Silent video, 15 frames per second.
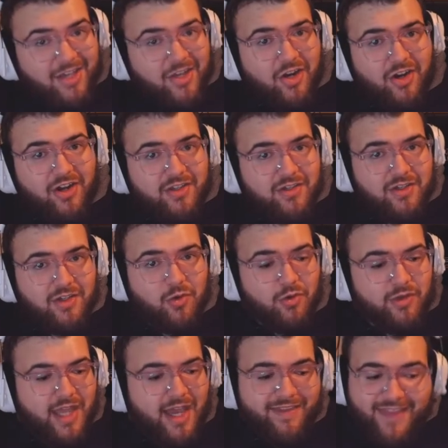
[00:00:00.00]
incur its
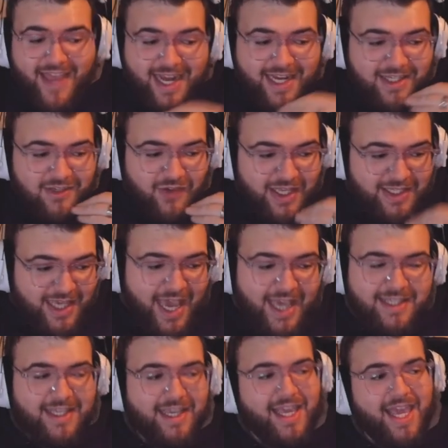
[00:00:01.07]
cooldown, that is
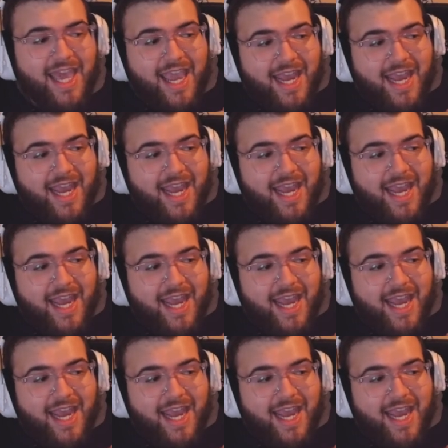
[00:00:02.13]
fantastic.